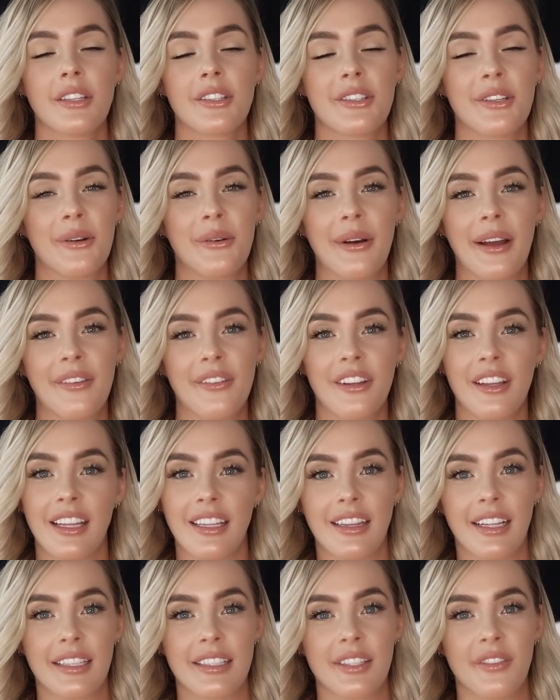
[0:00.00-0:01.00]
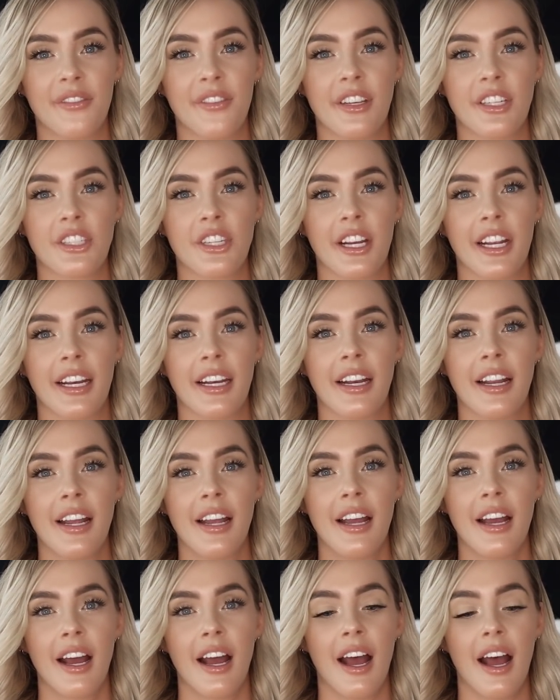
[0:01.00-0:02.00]
So I feel like that's efficient.
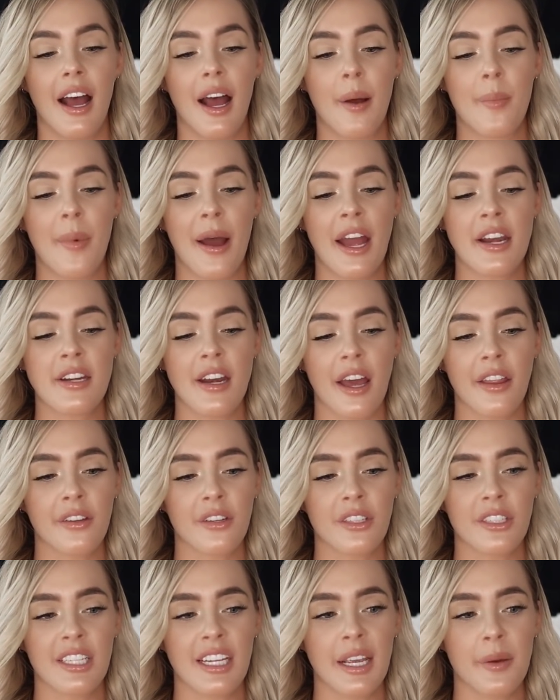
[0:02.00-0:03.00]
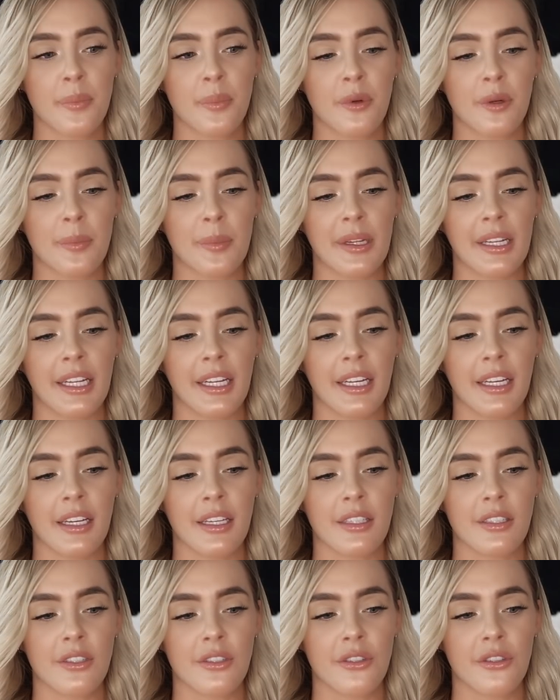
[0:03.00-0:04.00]
Um, another tip would
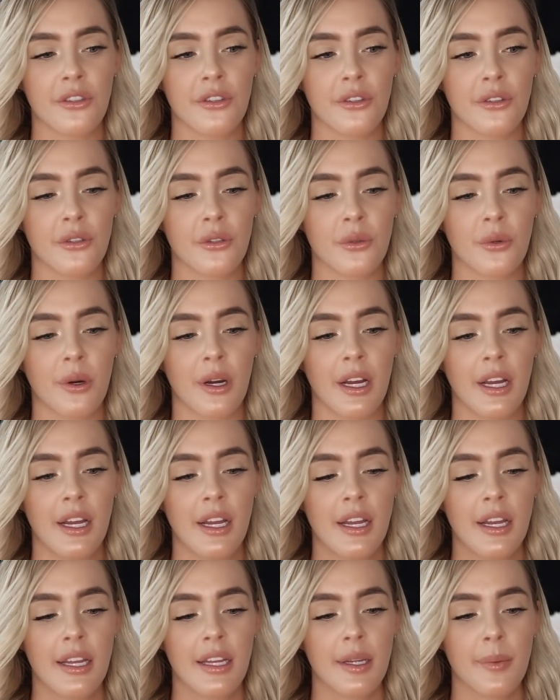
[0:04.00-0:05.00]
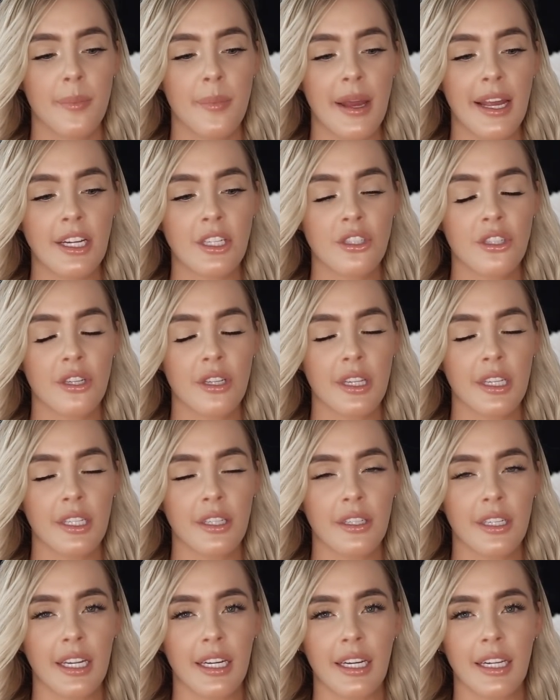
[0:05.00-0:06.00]
be to make sure that
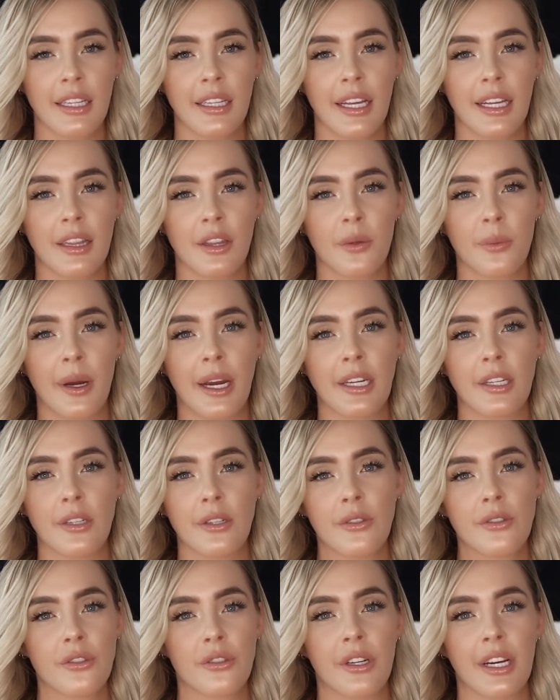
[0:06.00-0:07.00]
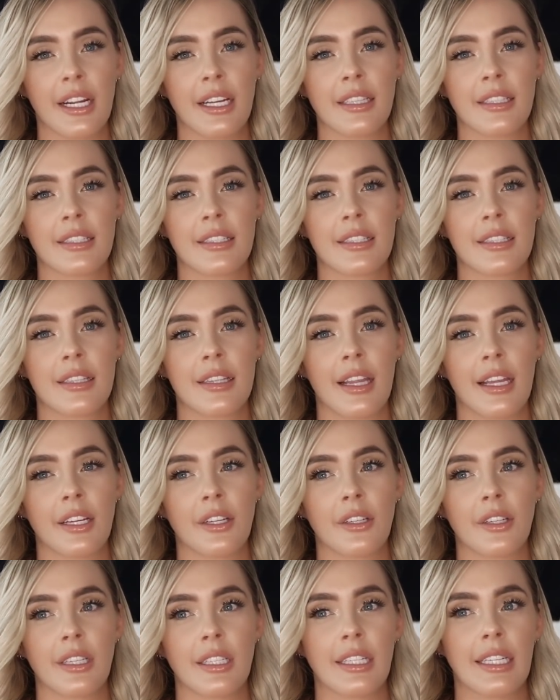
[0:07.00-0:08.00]
you're getting like the right nutrients,
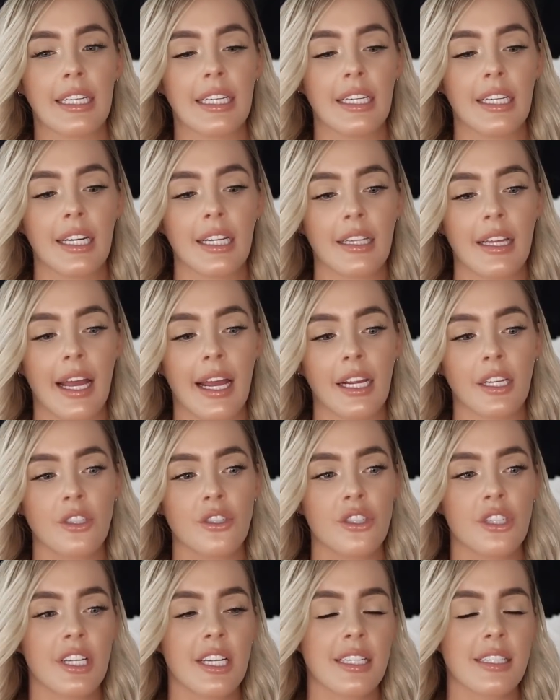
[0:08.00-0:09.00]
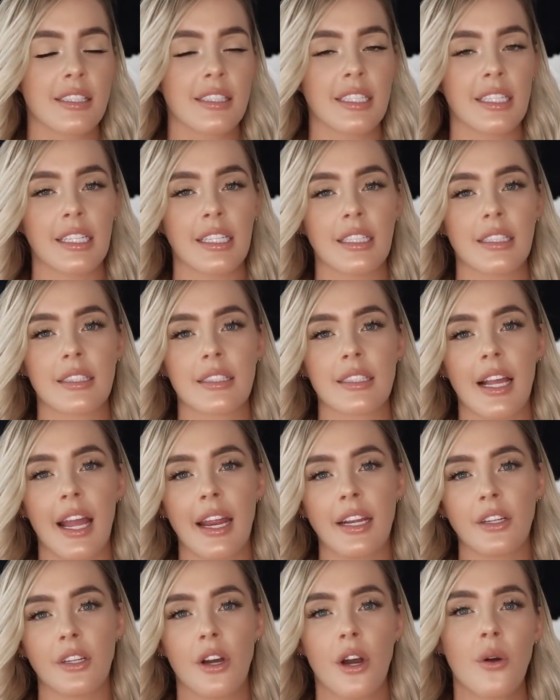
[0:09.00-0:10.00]
that you're eating like chia seeds
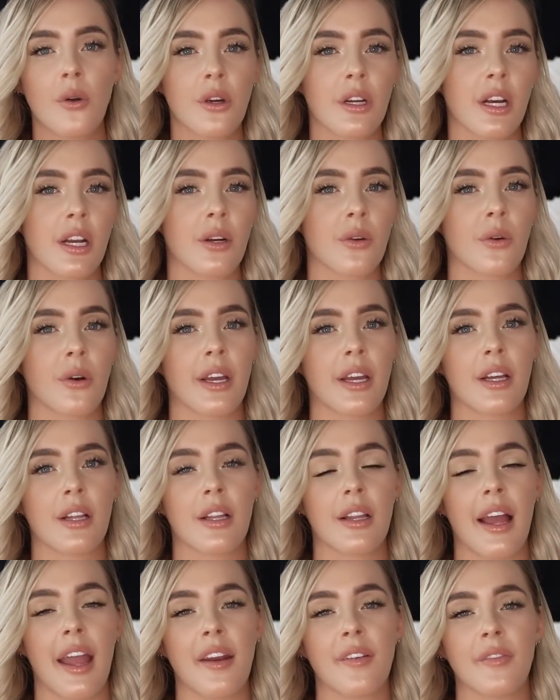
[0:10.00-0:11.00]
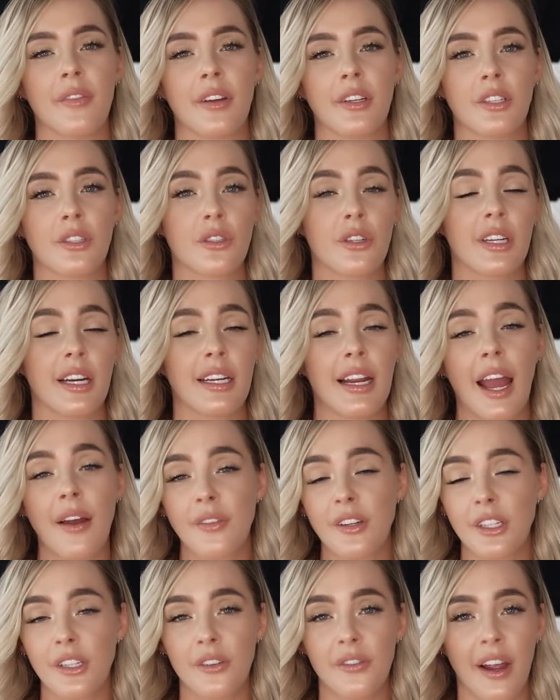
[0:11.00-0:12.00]
and coconut oil and you're
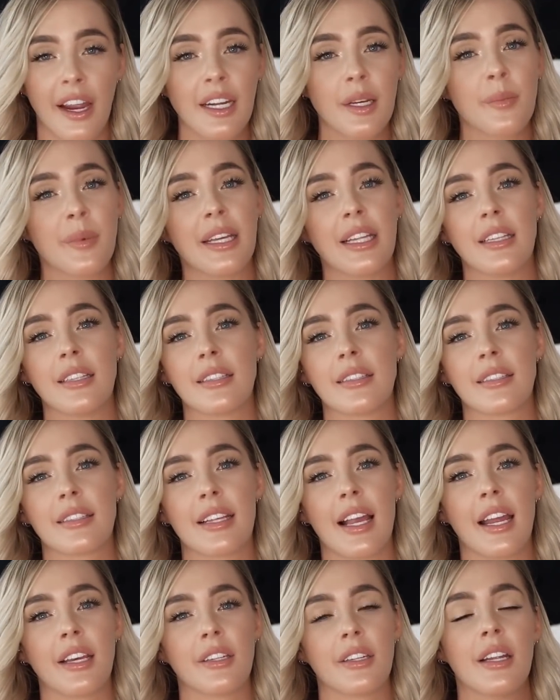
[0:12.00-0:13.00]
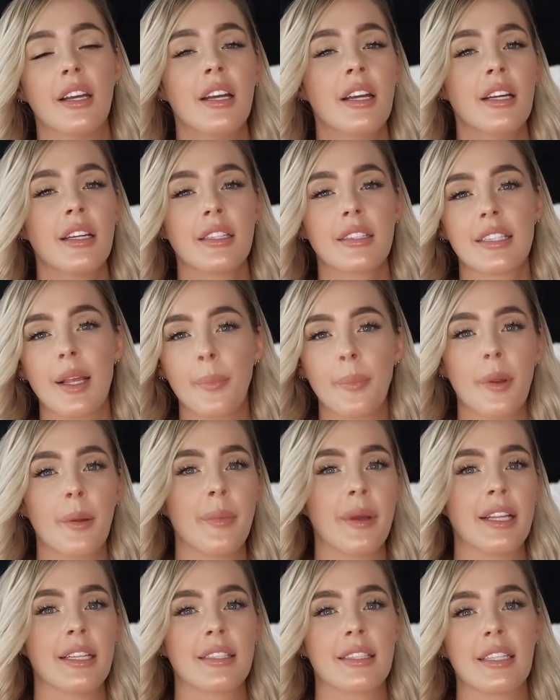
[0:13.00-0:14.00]
having your vitamins and
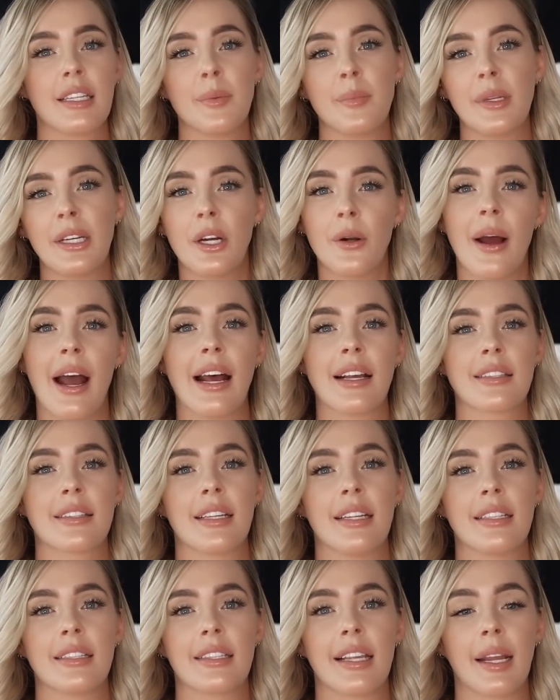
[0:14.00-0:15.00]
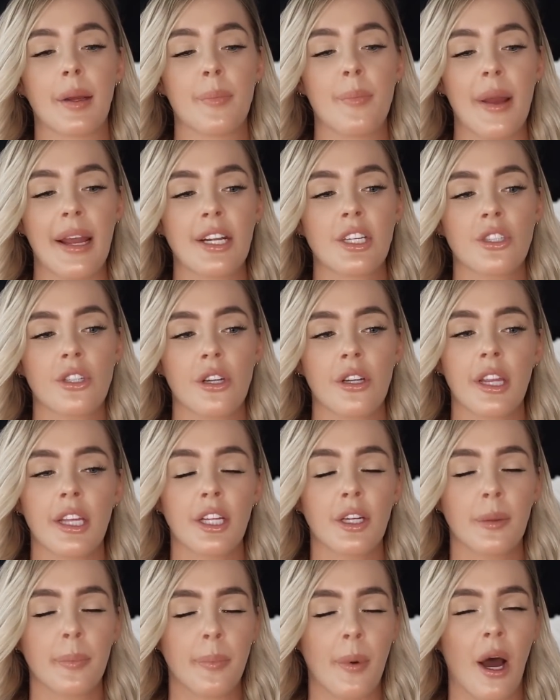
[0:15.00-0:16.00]
supplements and amino acids. Like make sure
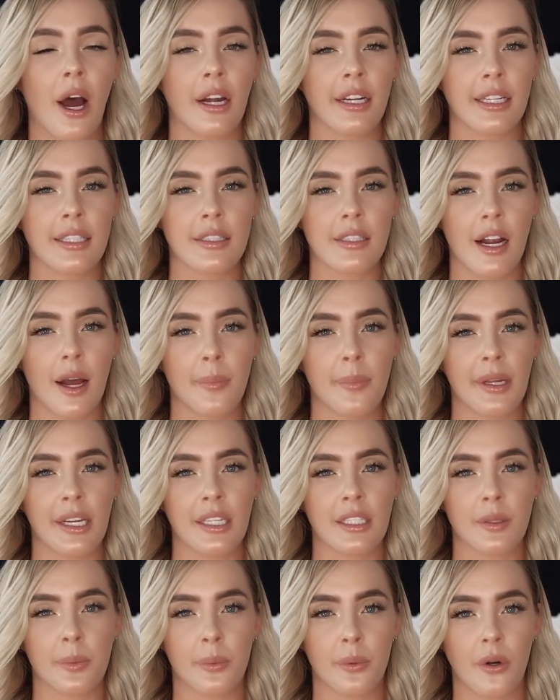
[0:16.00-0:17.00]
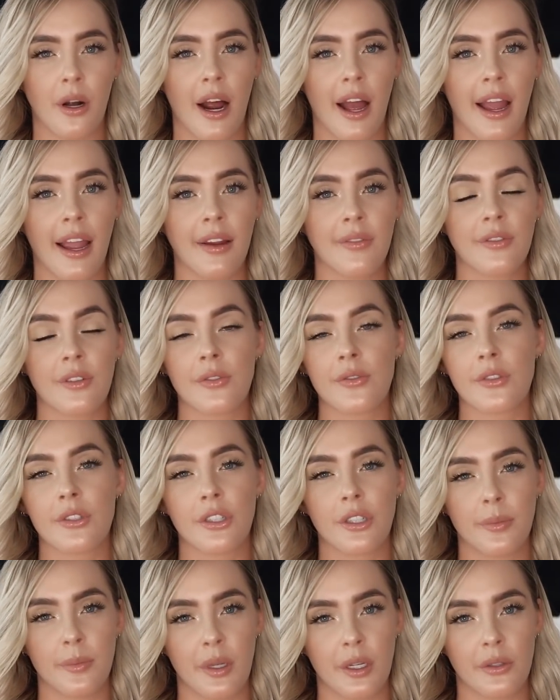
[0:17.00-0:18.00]
that your body's not being deprived of
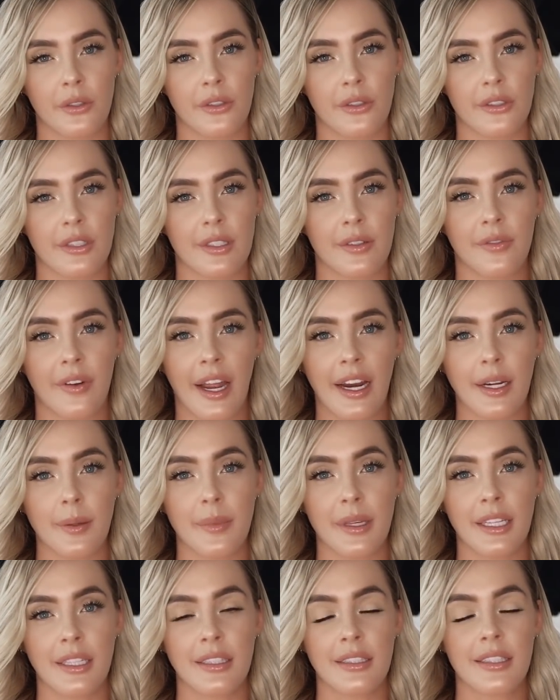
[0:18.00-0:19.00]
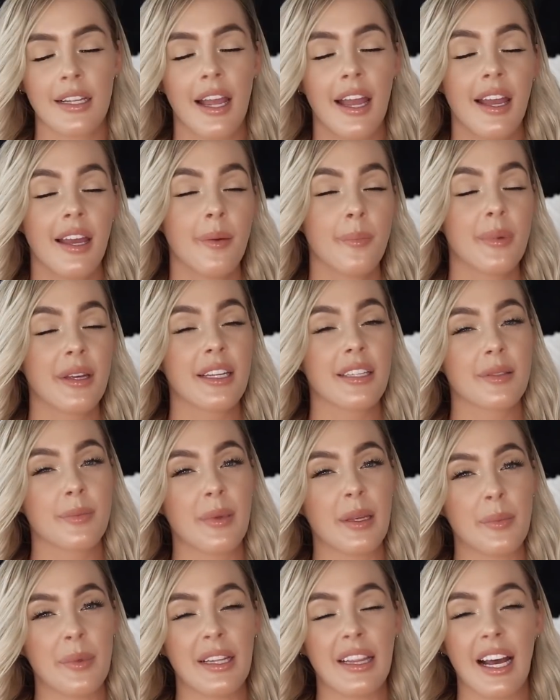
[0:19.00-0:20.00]
certain minerals and vitamins because
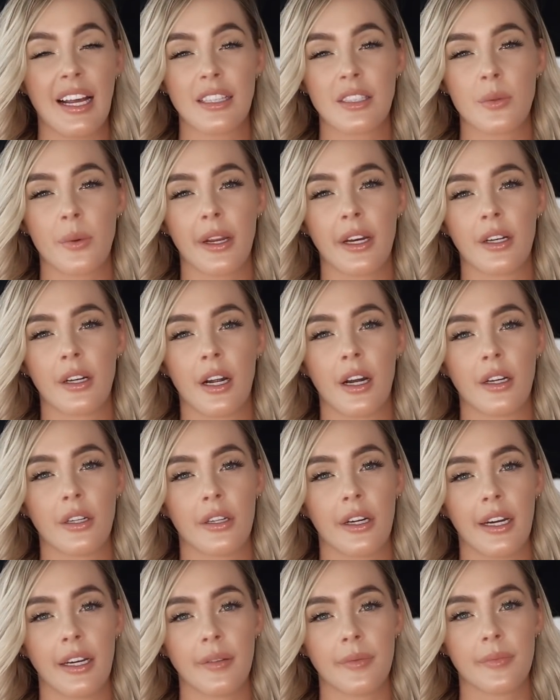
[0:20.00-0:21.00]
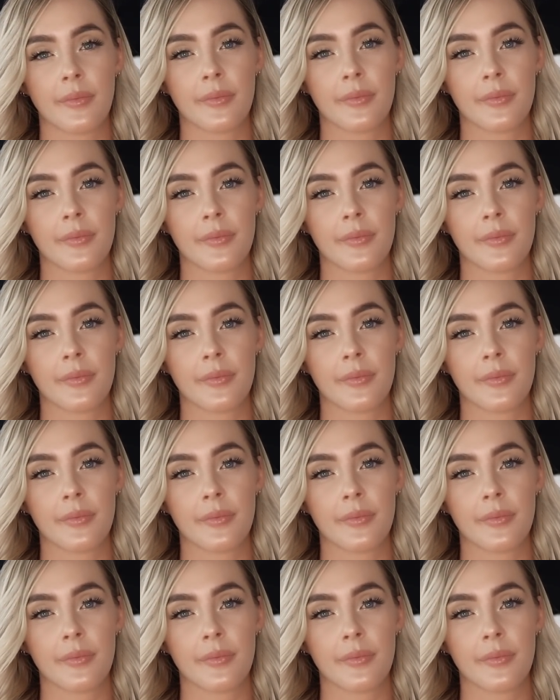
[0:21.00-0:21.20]
maybe that's why you're hungry.